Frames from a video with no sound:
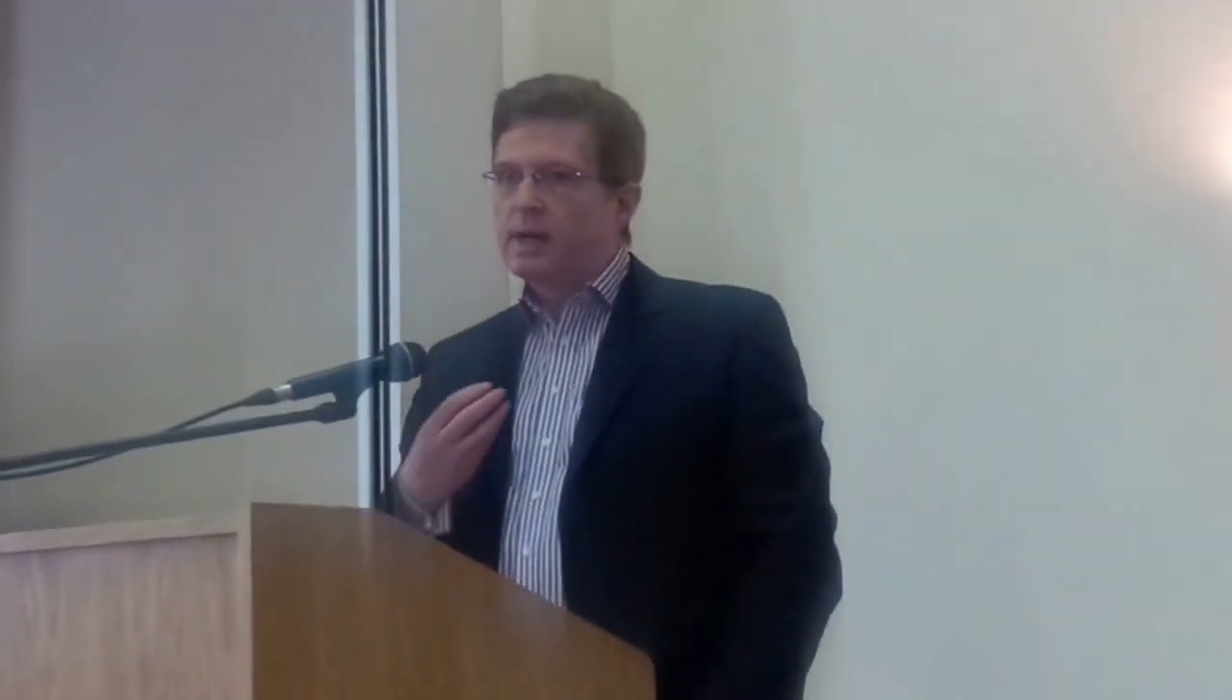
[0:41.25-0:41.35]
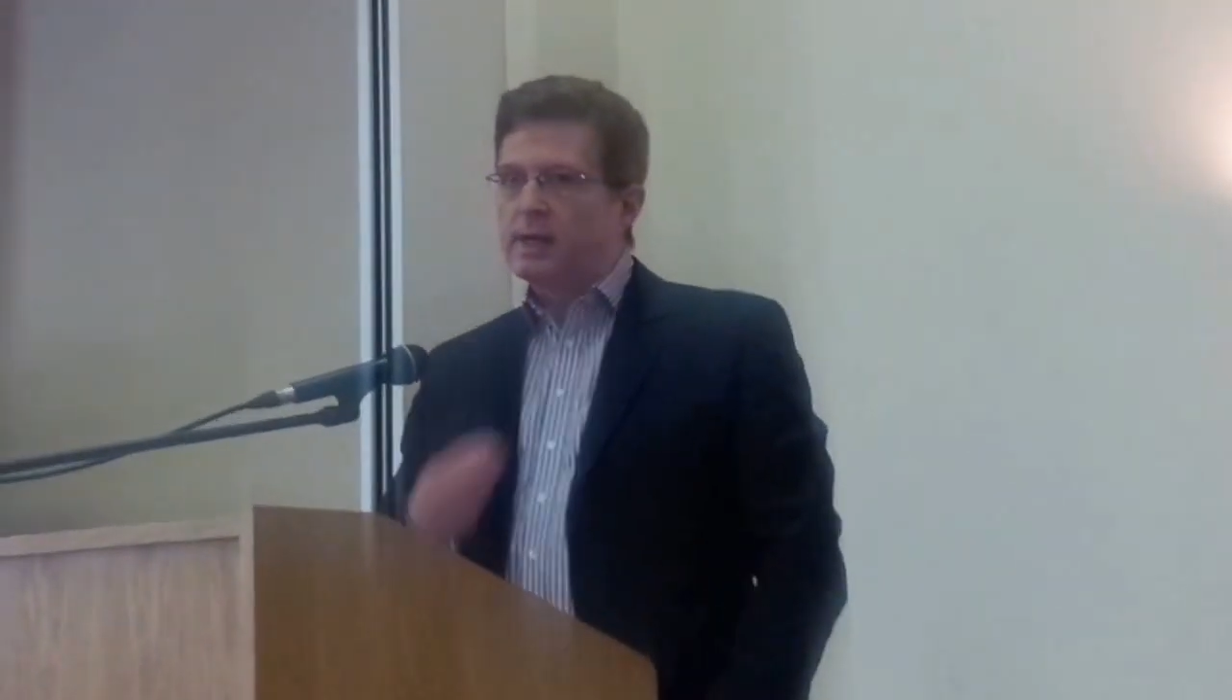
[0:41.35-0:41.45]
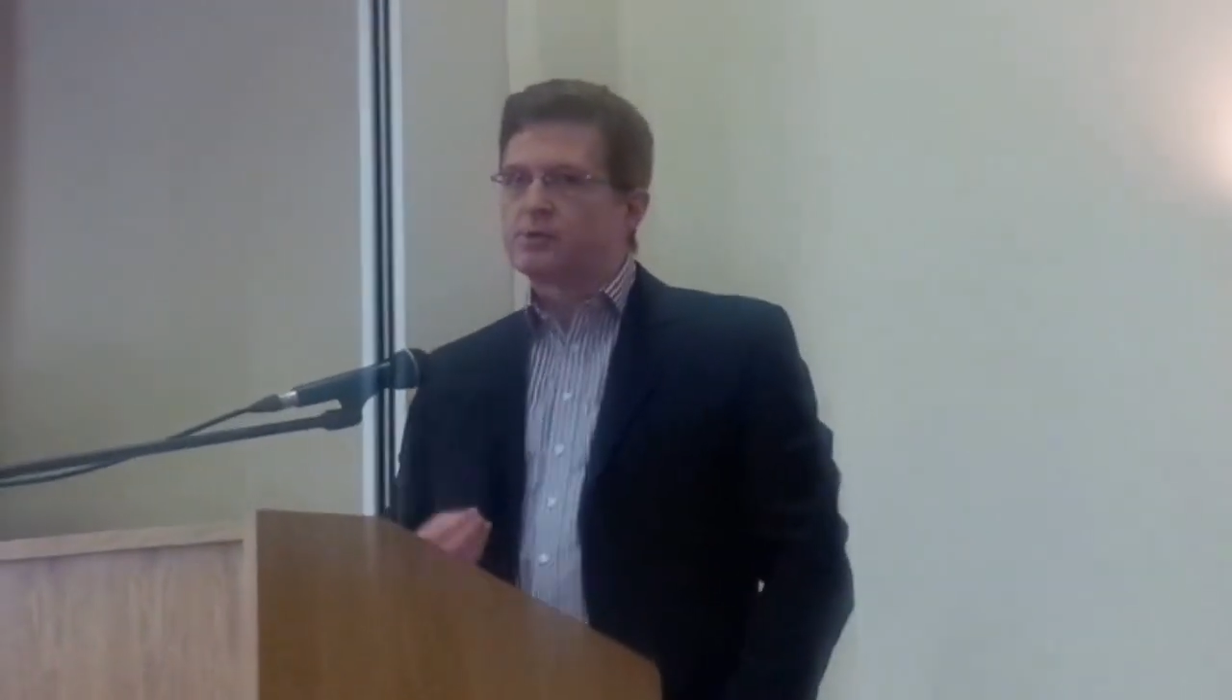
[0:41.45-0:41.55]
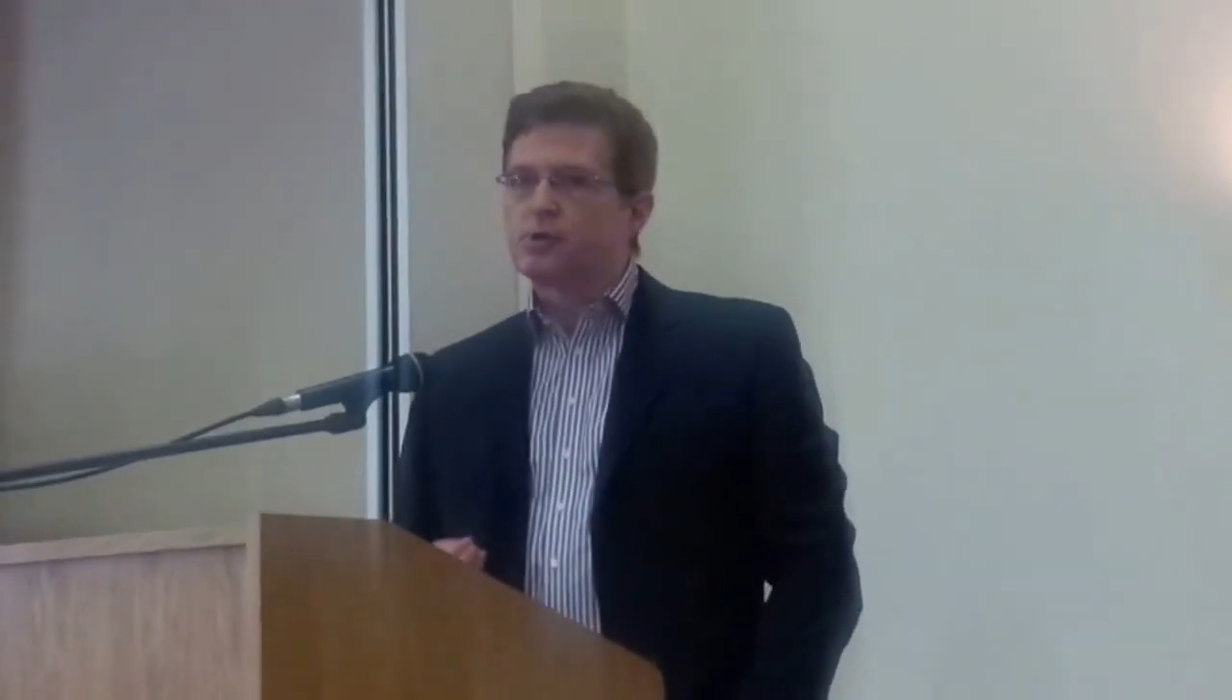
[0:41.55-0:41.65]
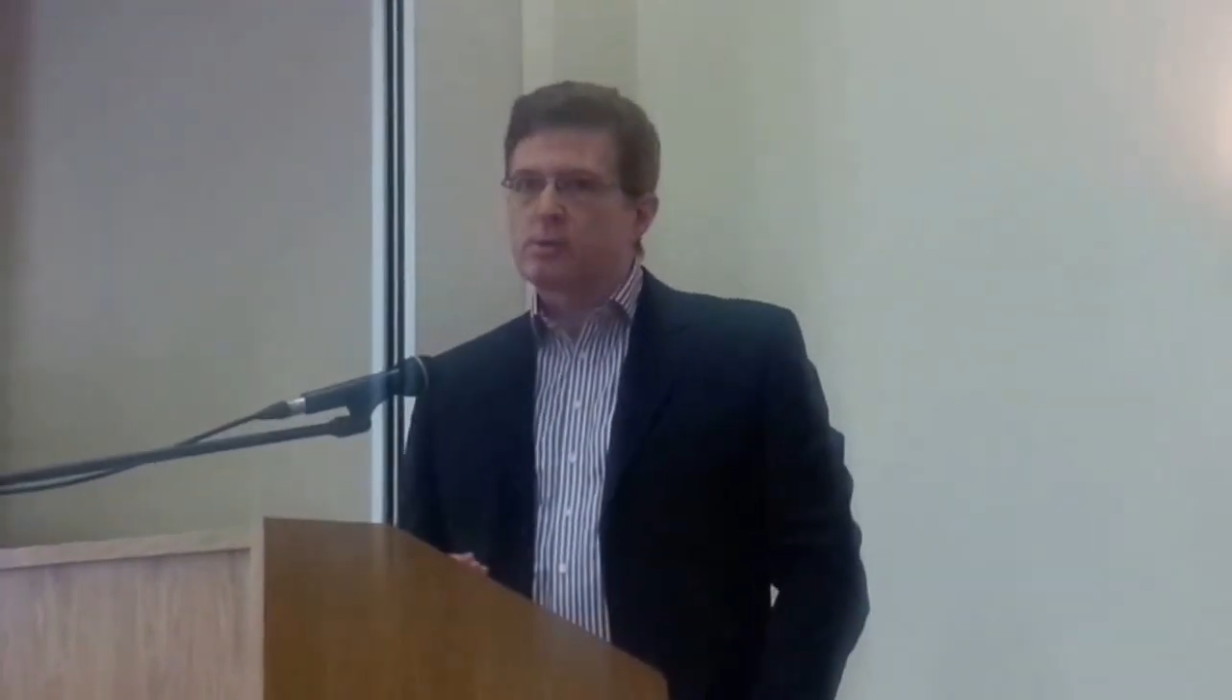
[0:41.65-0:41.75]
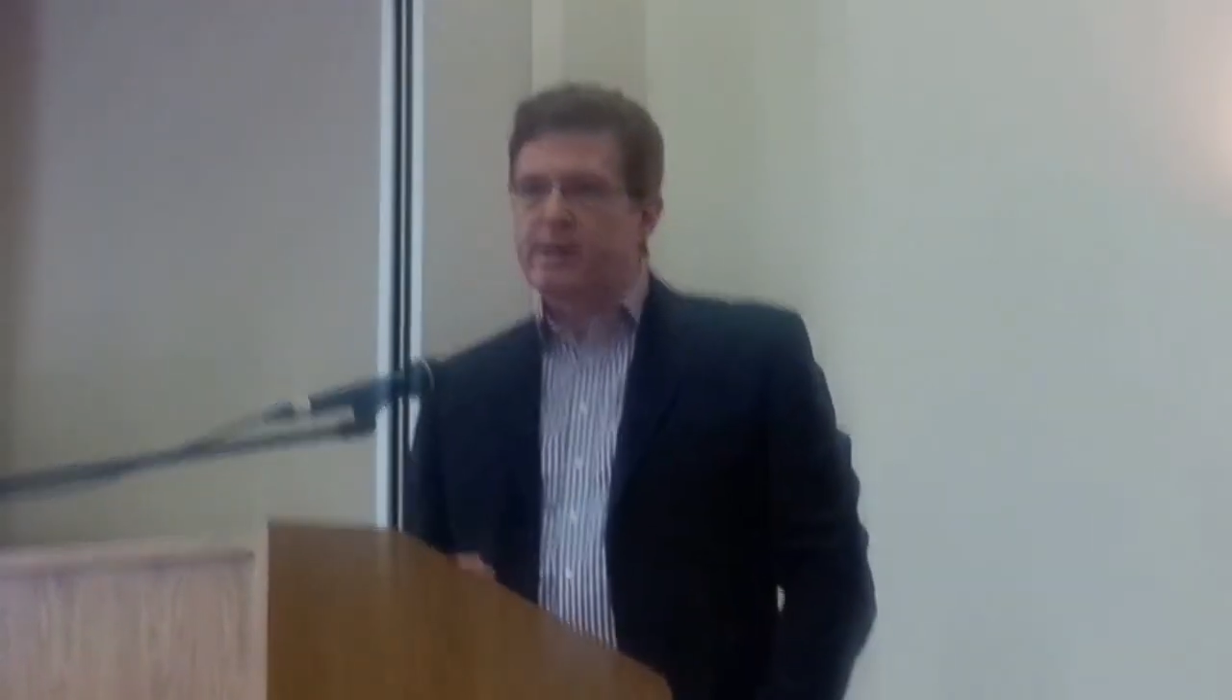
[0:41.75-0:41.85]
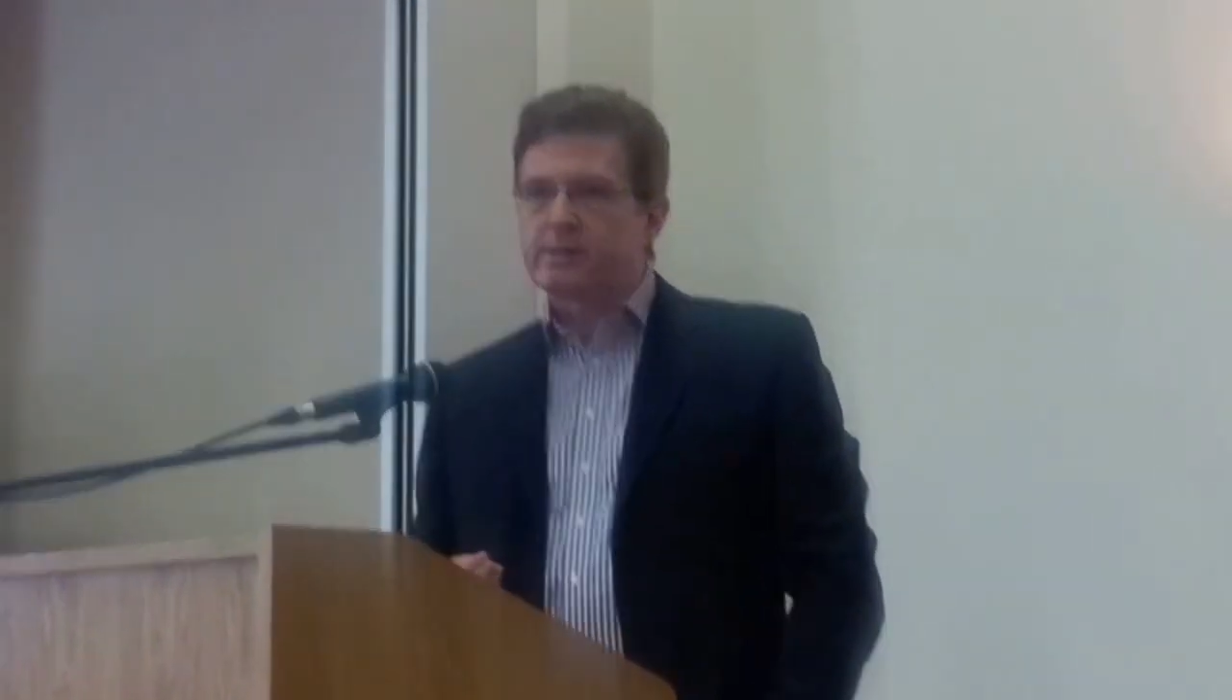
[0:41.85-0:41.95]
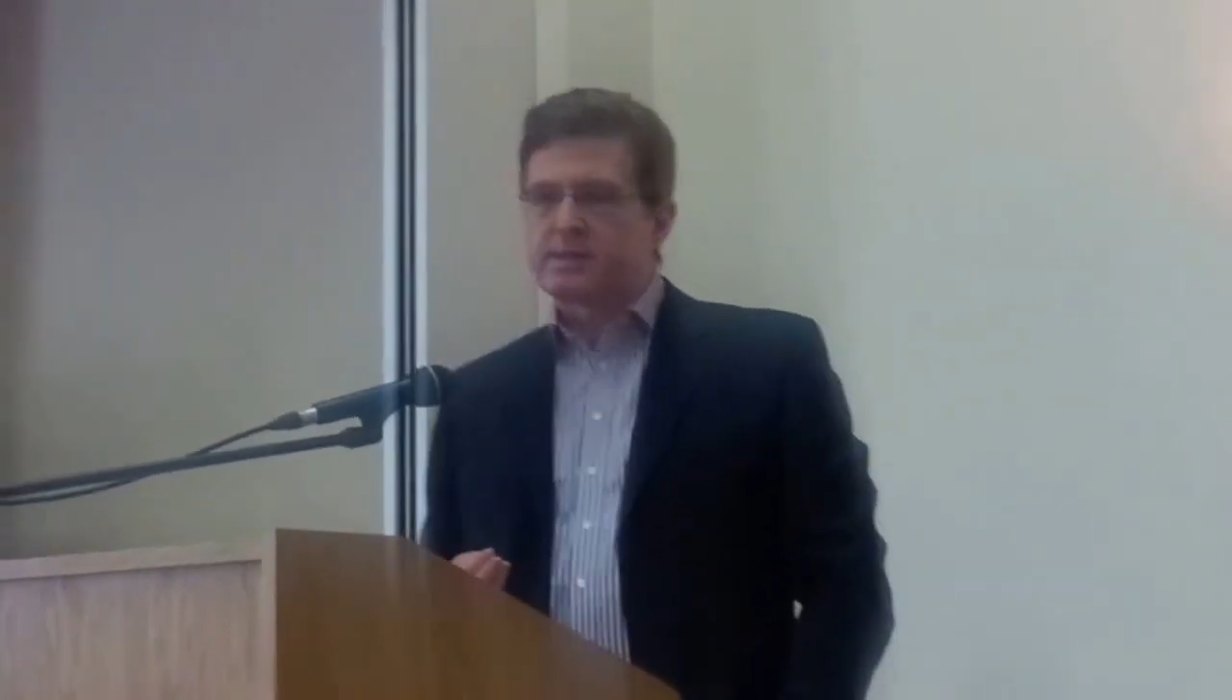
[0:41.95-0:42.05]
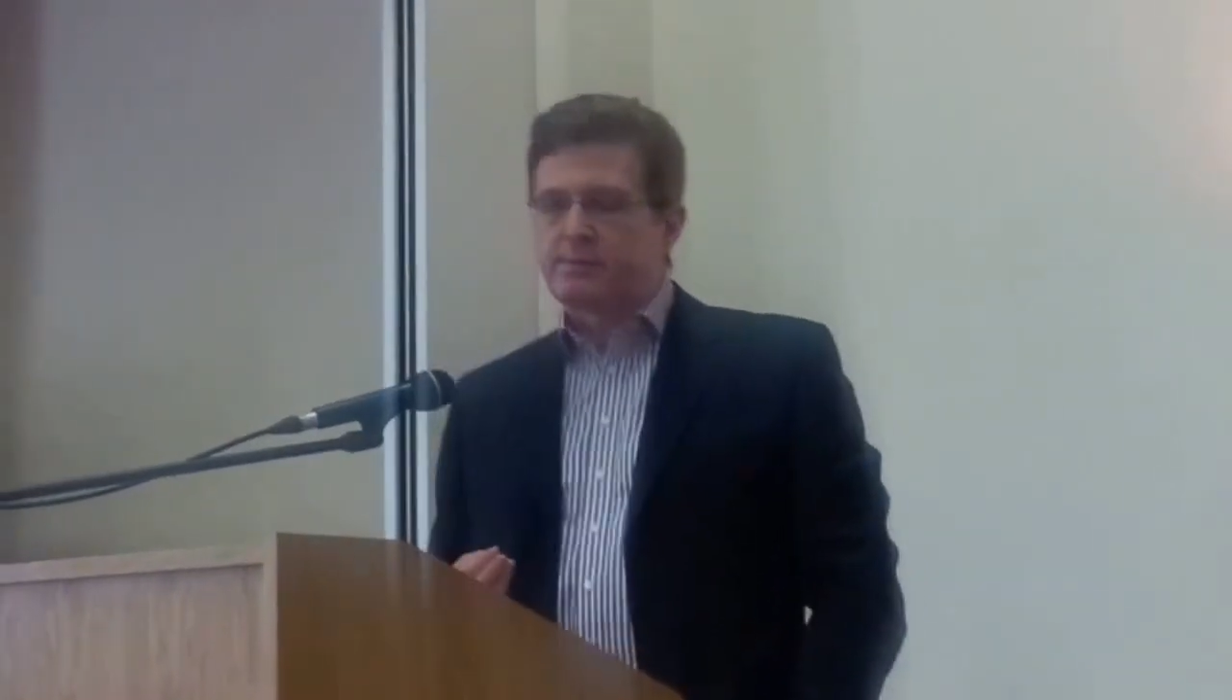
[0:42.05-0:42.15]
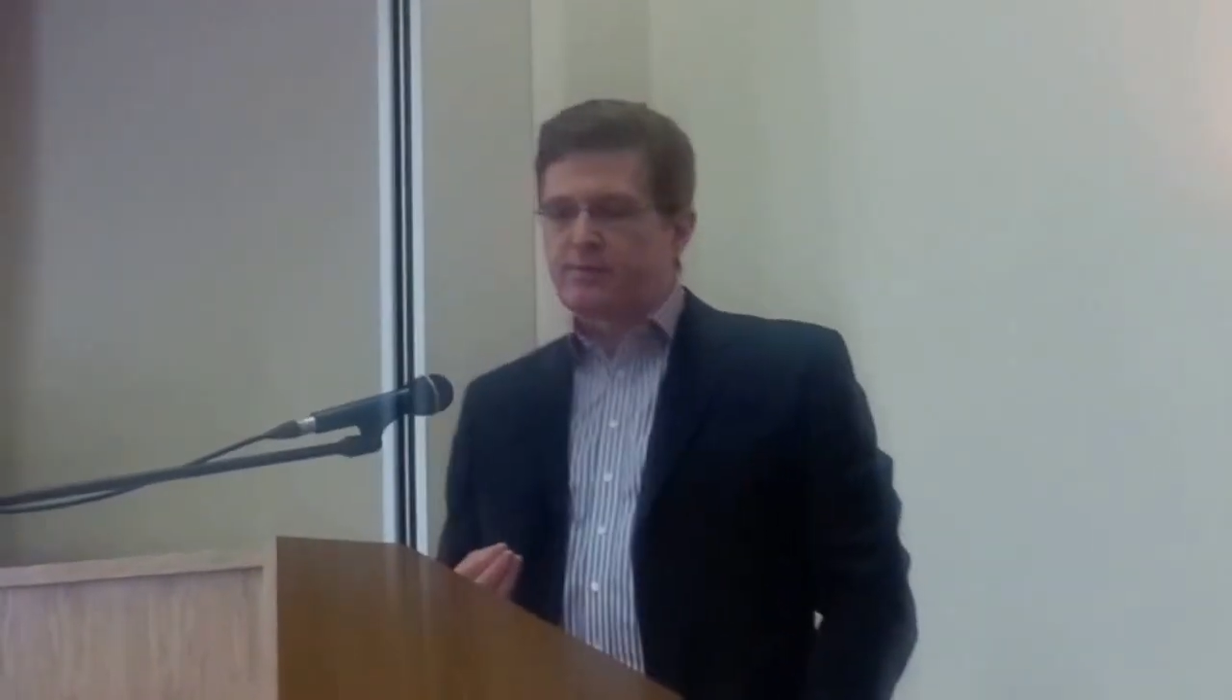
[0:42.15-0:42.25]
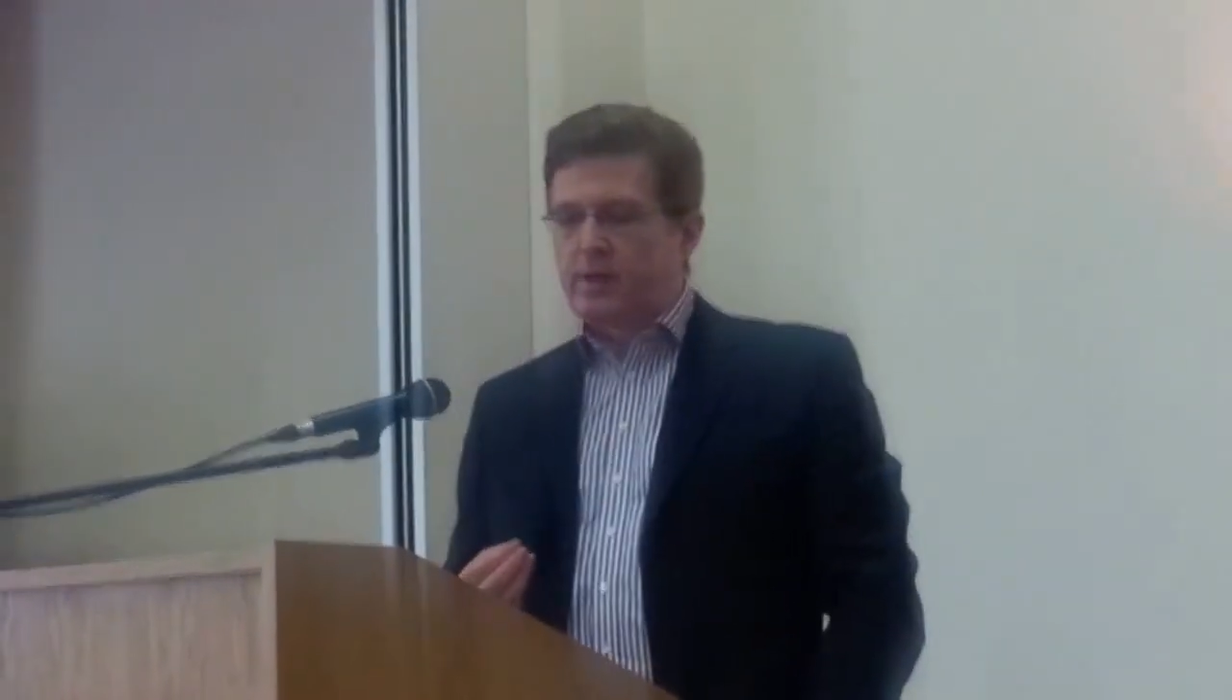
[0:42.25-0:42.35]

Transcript: And I'll talk about some